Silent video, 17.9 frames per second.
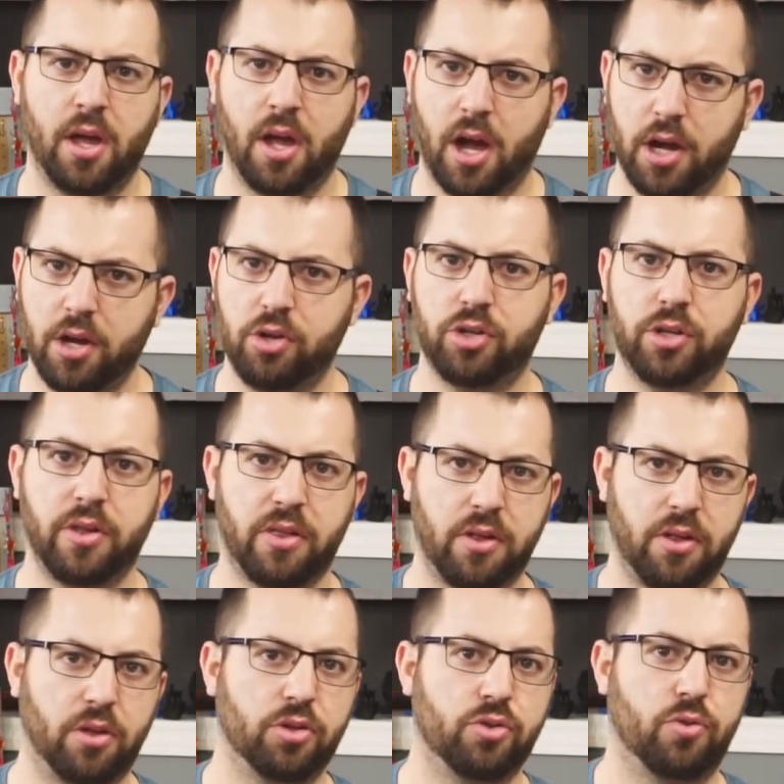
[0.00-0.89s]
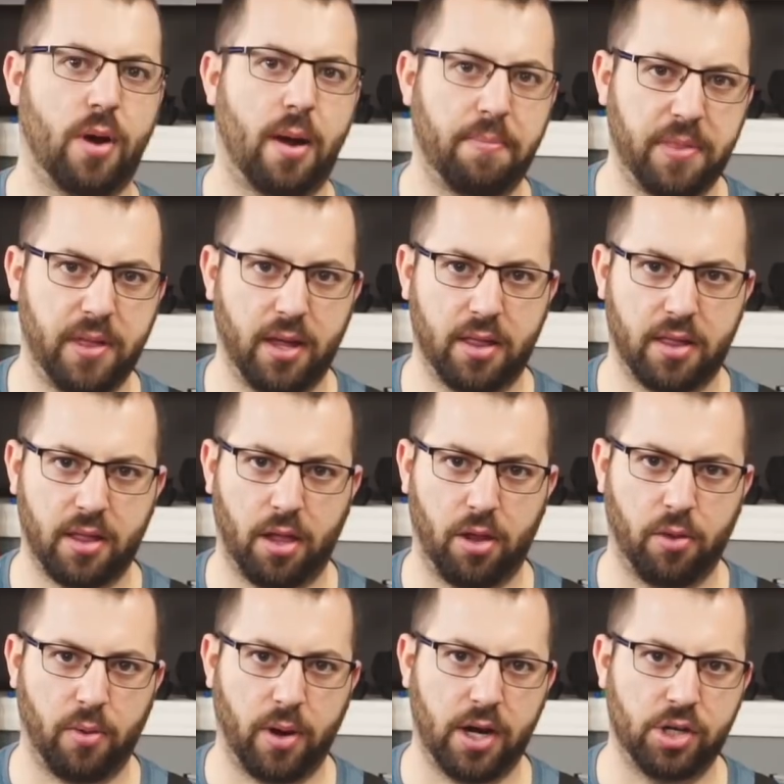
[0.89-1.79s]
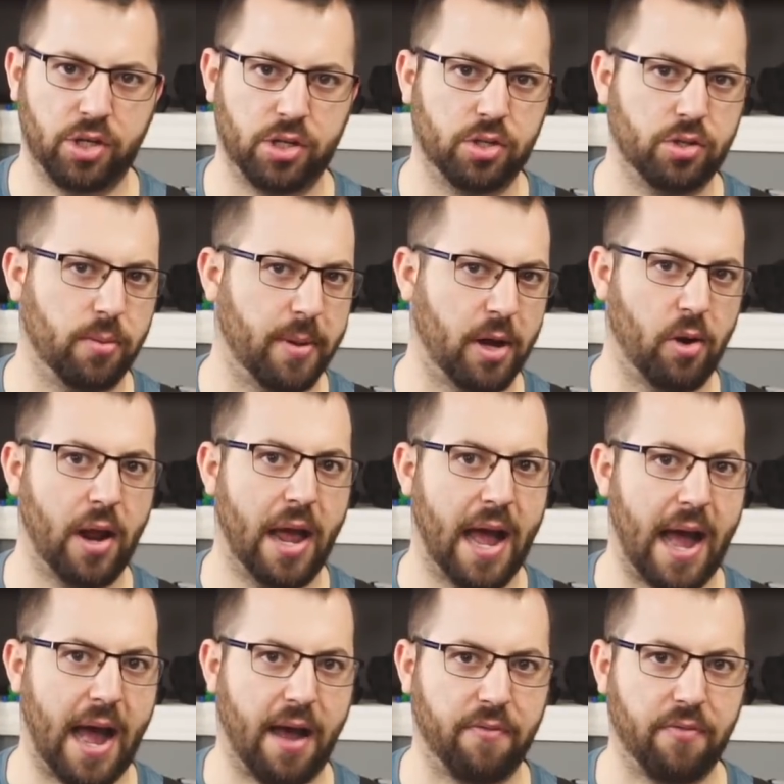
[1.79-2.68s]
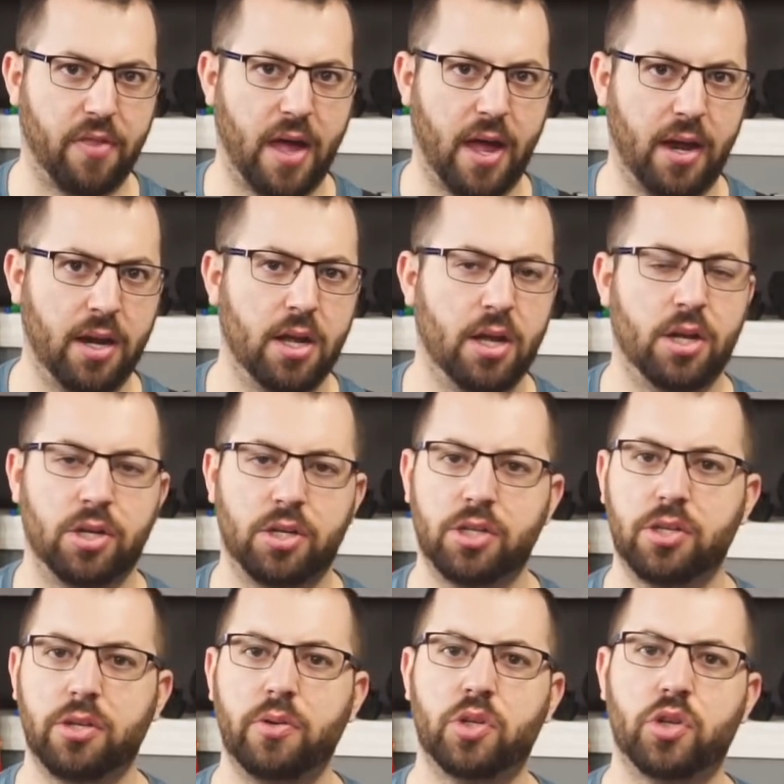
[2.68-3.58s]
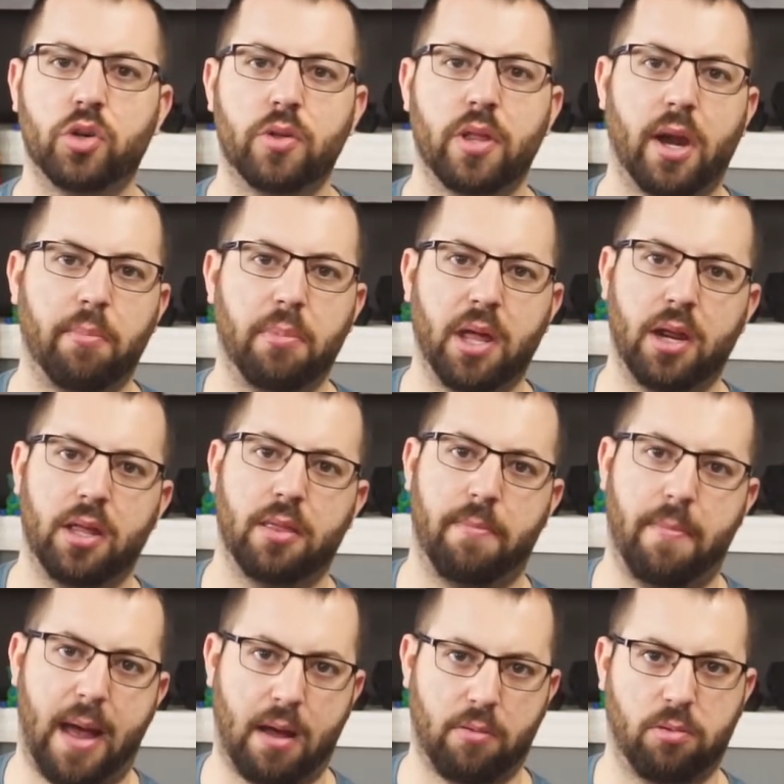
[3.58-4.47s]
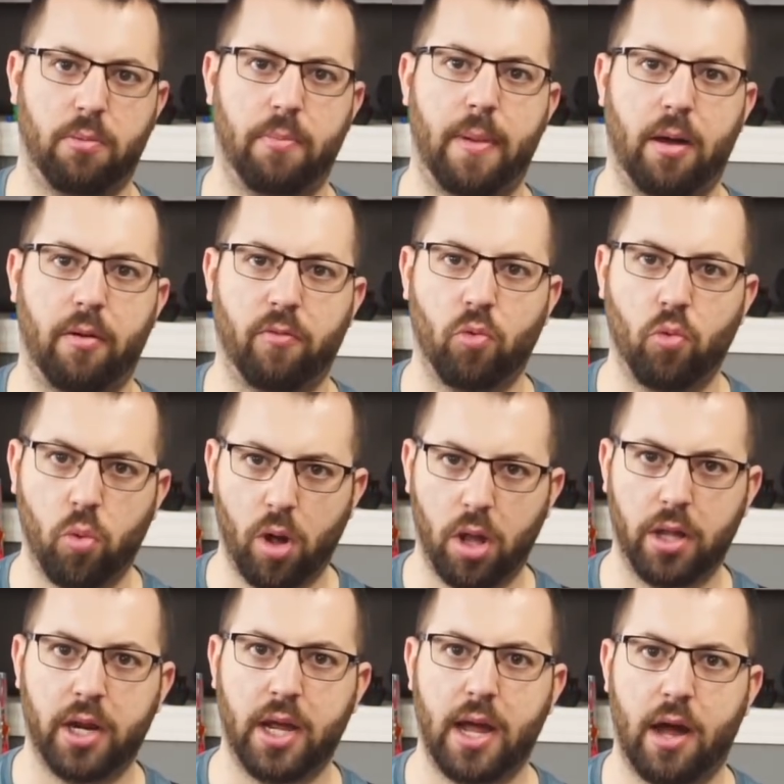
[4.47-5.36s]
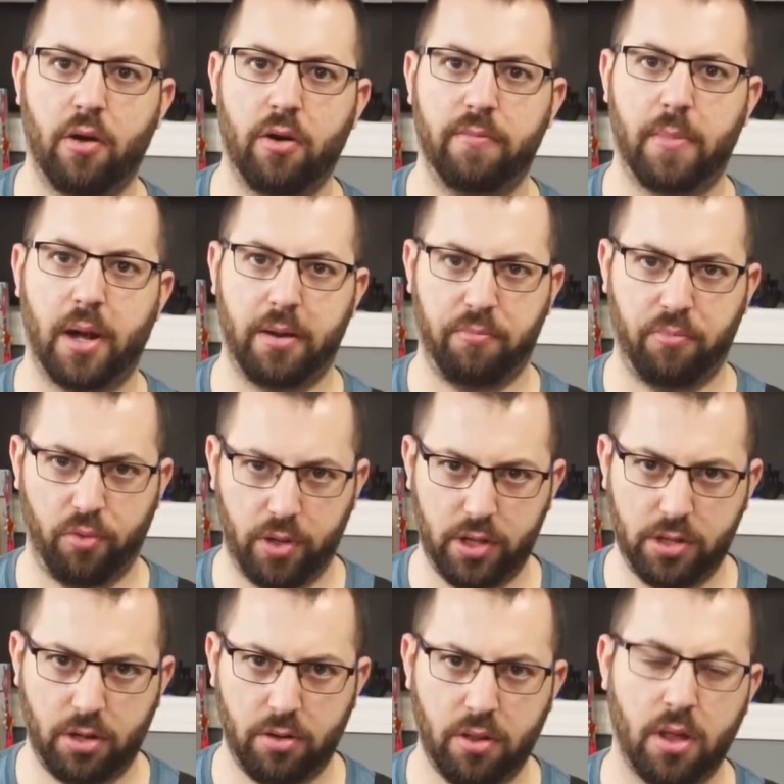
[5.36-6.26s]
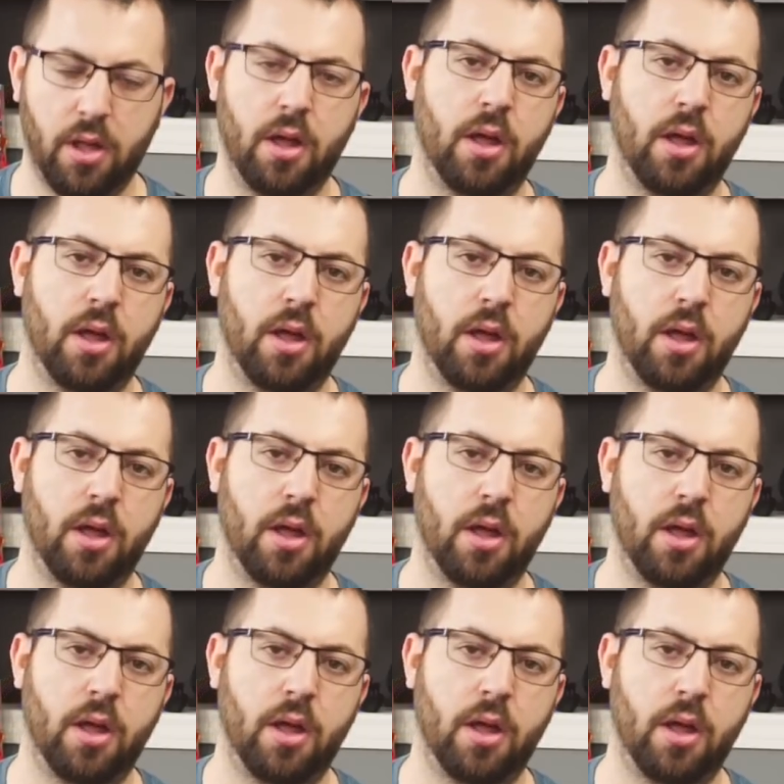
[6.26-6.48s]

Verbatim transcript: I usually still drop the acceleration to about half that just to ensure that I'm getting the maximum amount of quality out of my printers.